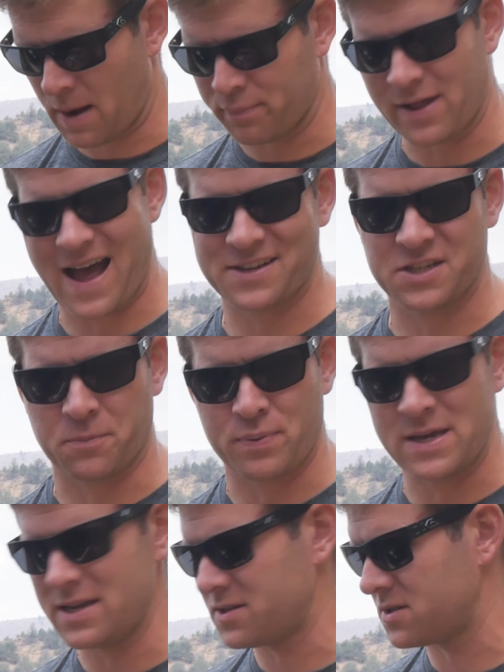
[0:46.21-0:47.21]
a plastic
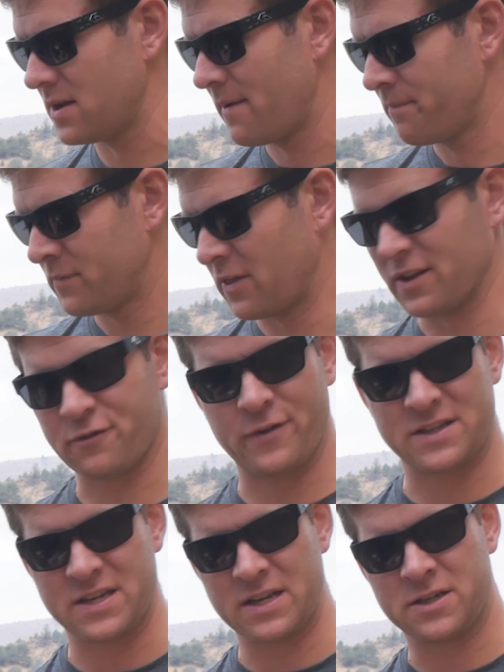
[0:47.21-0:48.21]
piece that this
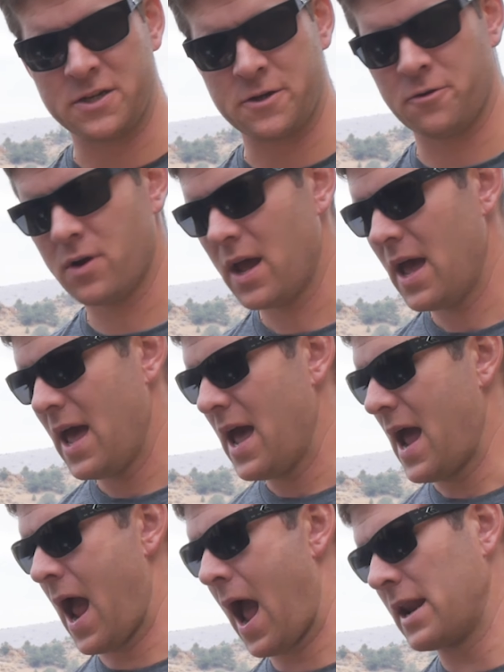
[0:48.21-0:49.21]
fits into,
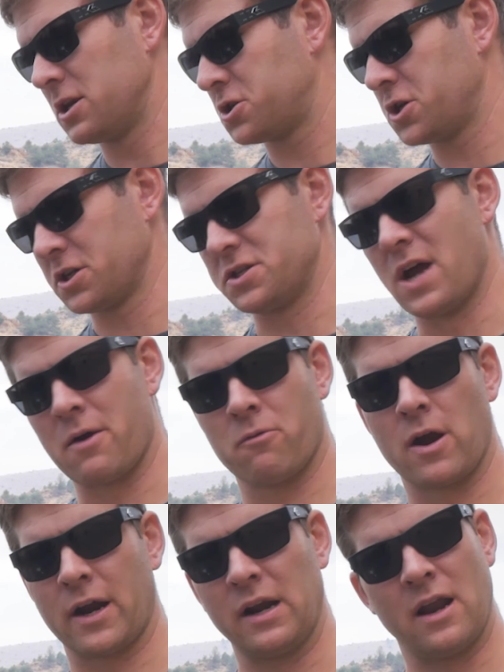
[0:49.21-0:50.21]
and it's just not
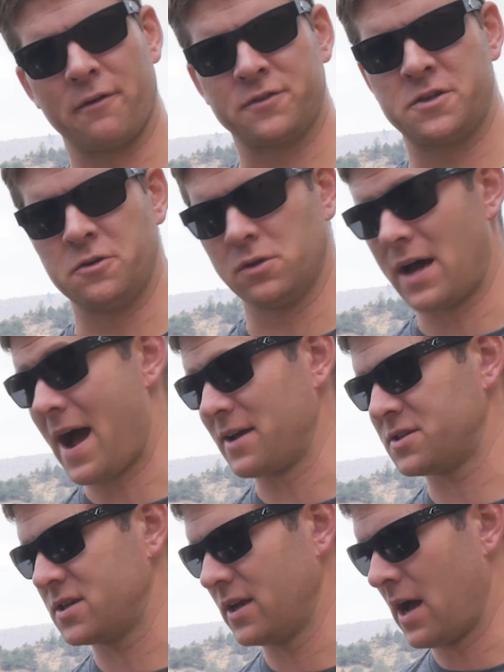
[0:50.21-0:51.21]
rugged enough to
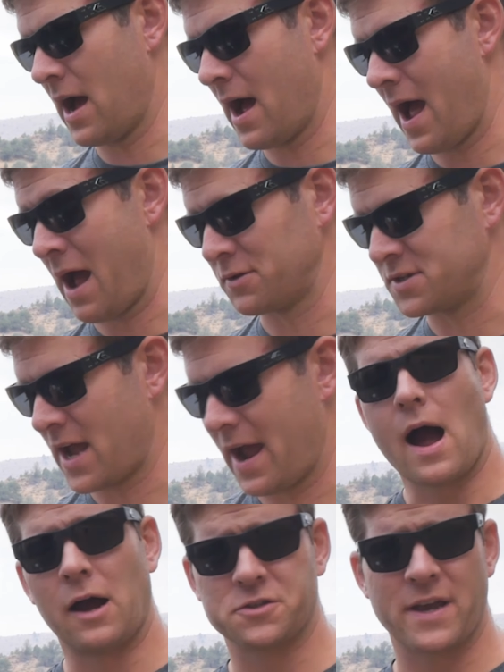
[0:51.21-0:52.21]
last
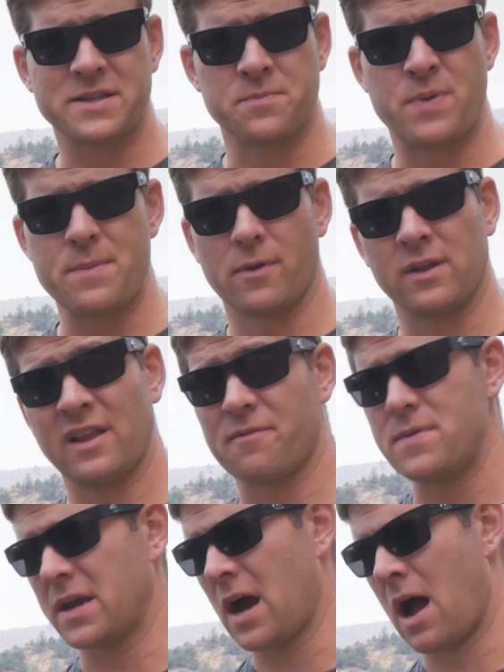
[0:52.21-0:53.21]
outside. I also had some people that
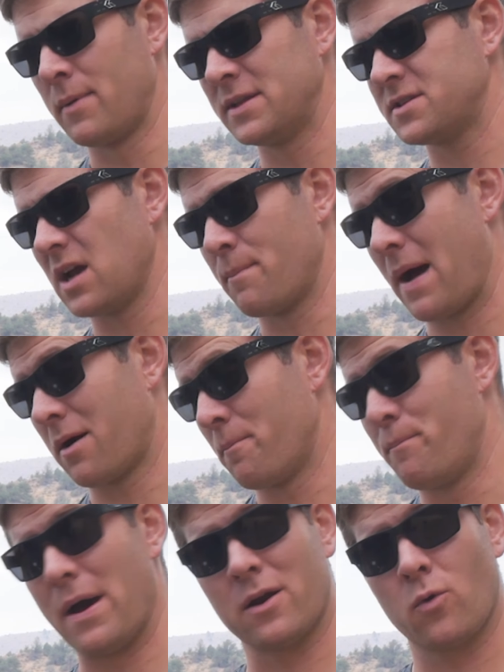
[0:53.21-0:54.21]
left me comments
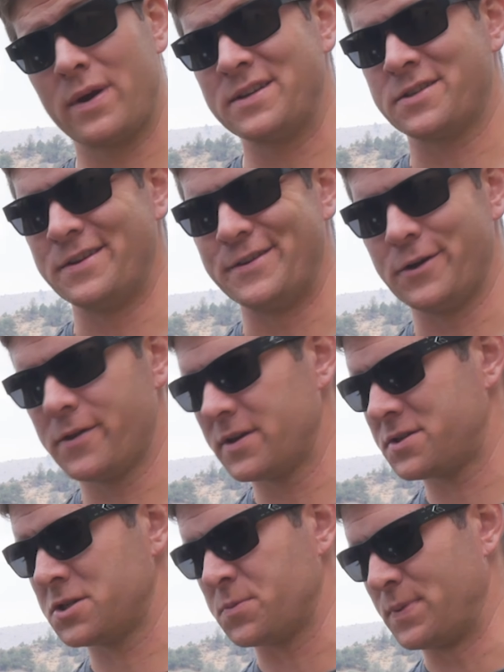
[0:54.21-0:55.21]
about better ways to do
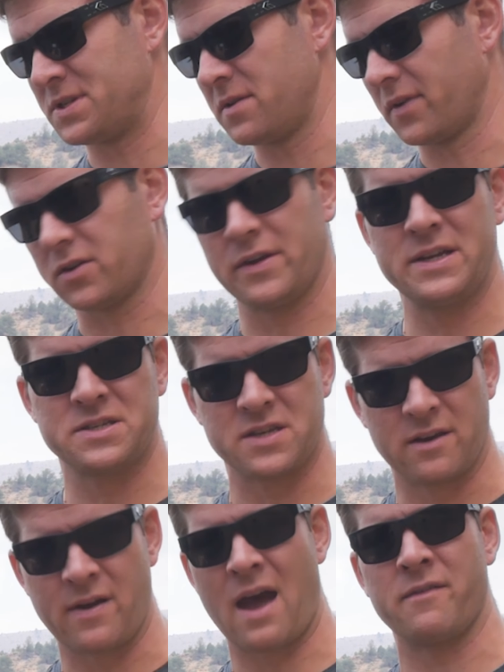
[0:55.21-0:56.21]
this, specifically
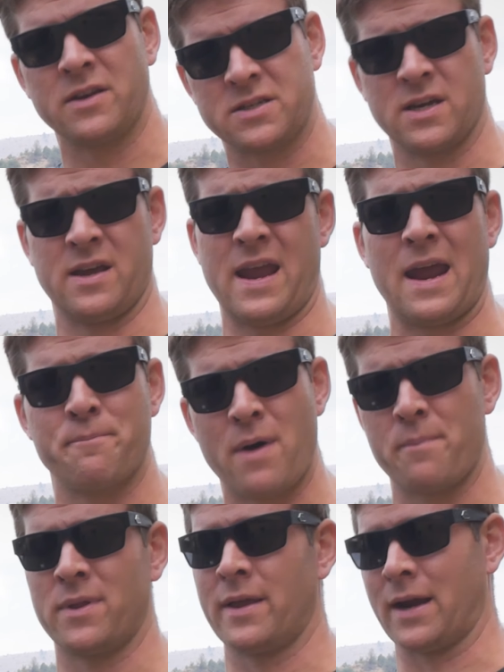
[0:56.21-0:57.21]
instead of having to hand
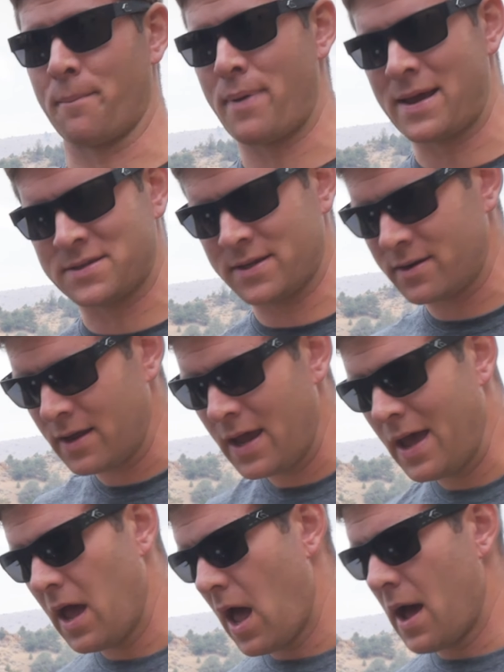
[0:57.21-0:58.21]
pump it like a peasant,
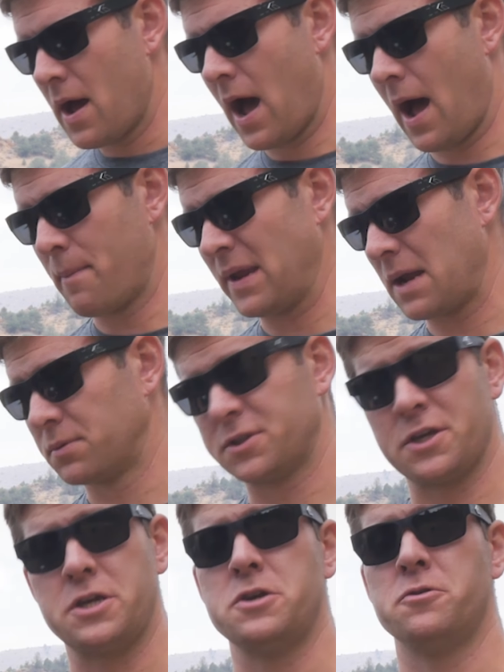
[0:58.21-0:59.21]
being able
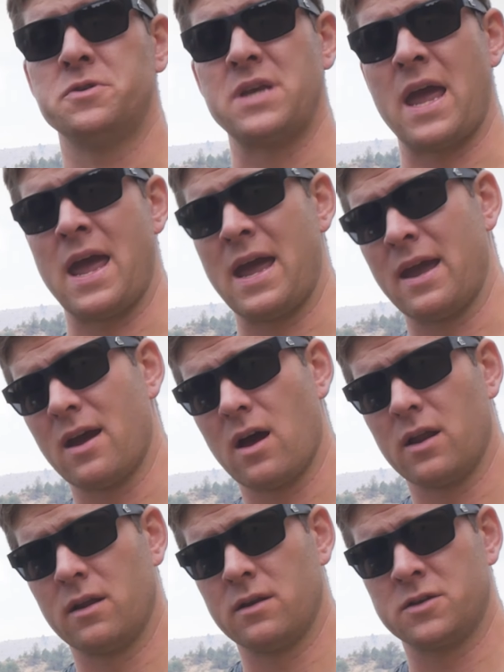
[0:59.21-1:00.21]
to use a
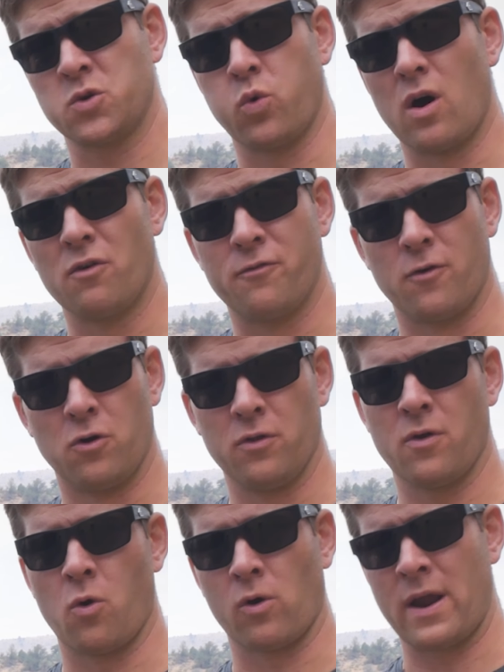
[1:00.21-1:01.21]
12
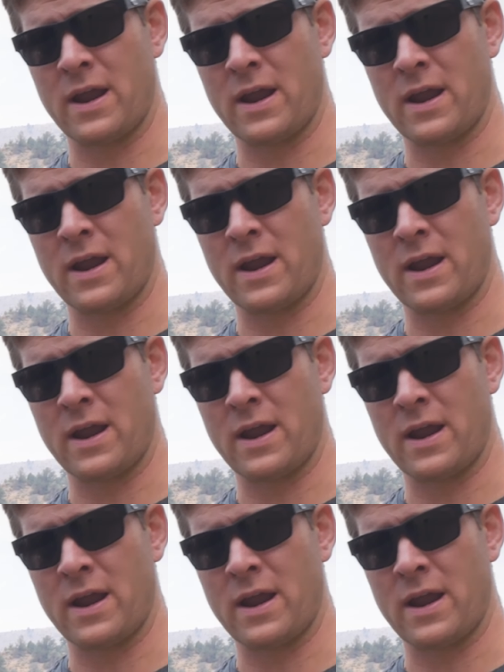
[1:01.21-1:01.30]
volt or